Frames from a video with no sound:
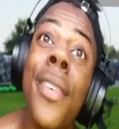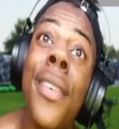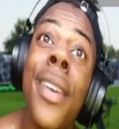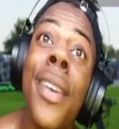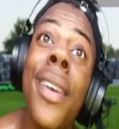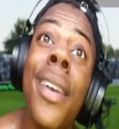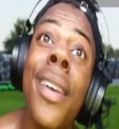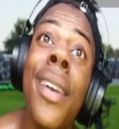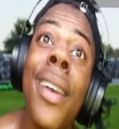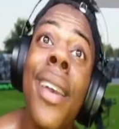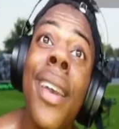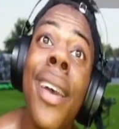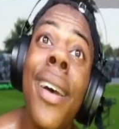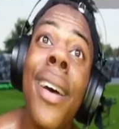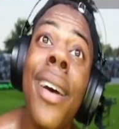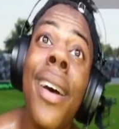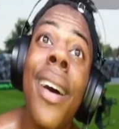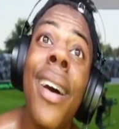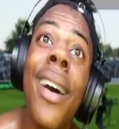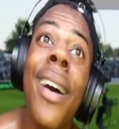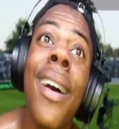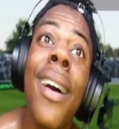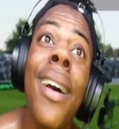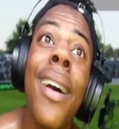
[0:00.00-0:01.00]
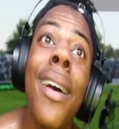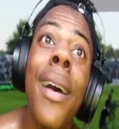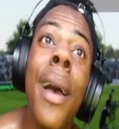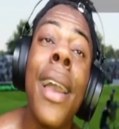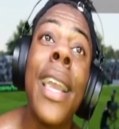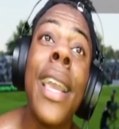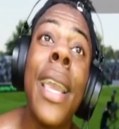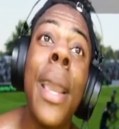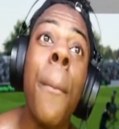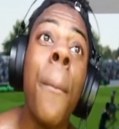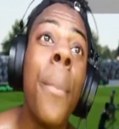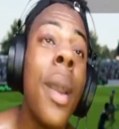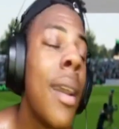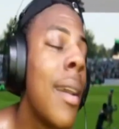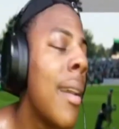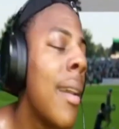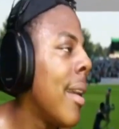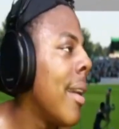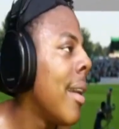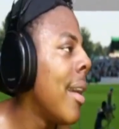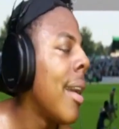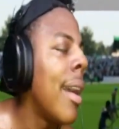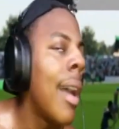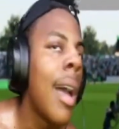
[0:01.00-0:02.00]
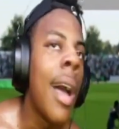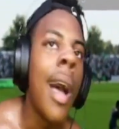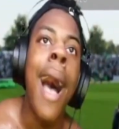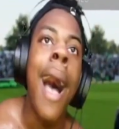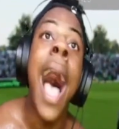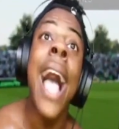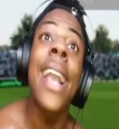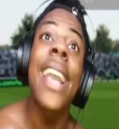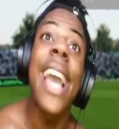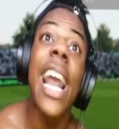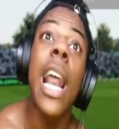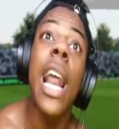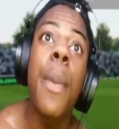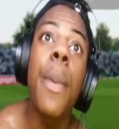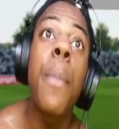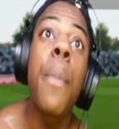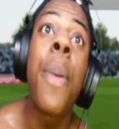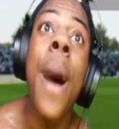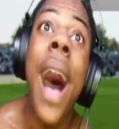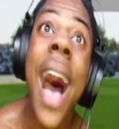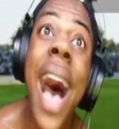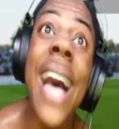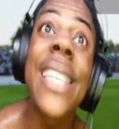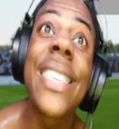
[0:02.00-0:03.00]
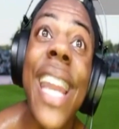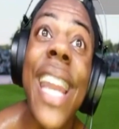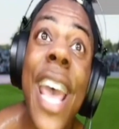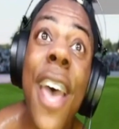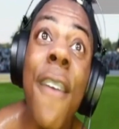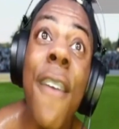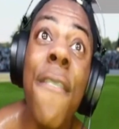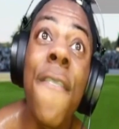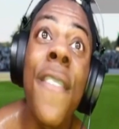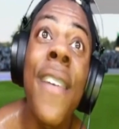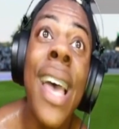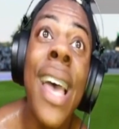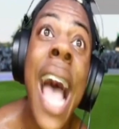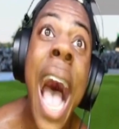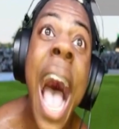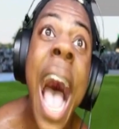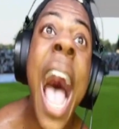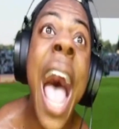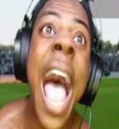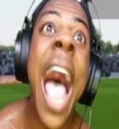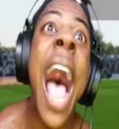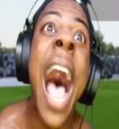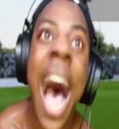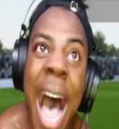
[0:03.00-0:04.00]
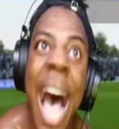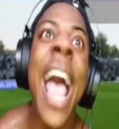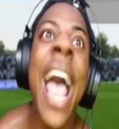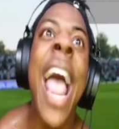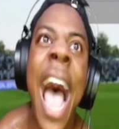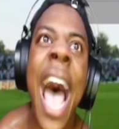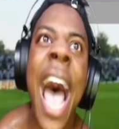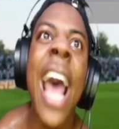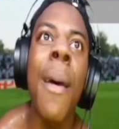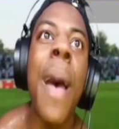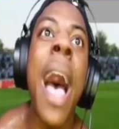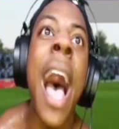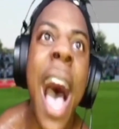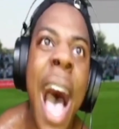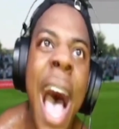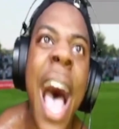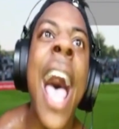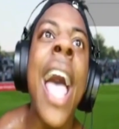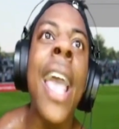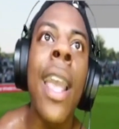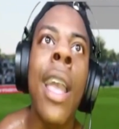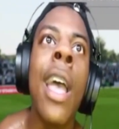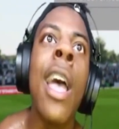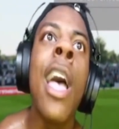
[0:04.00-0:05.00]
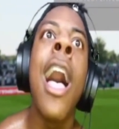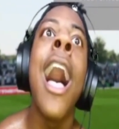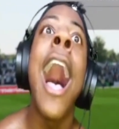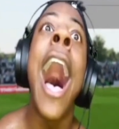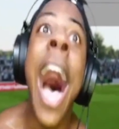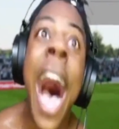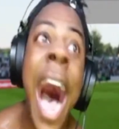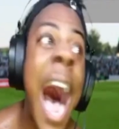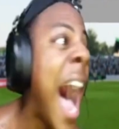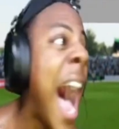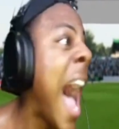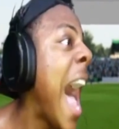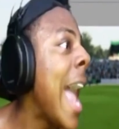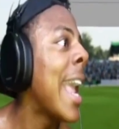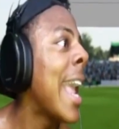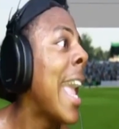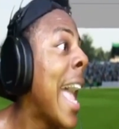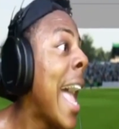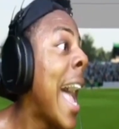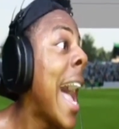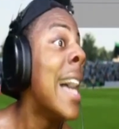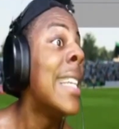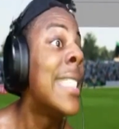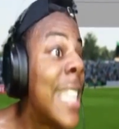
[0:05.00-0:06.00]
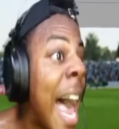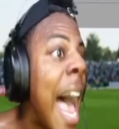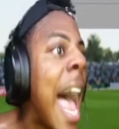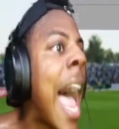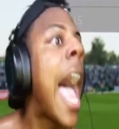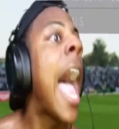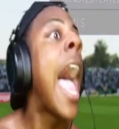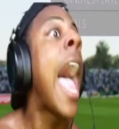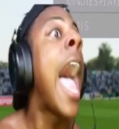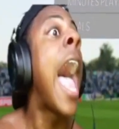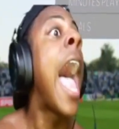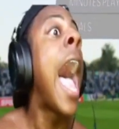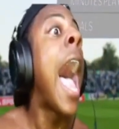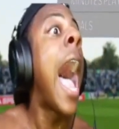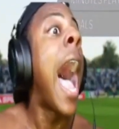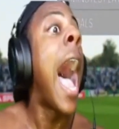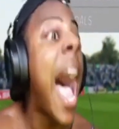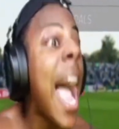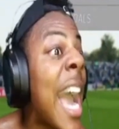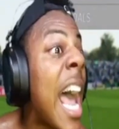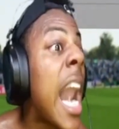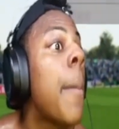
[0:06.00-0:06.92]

The people that are up. Up on the board. I gotta be positive? I gotta be positive.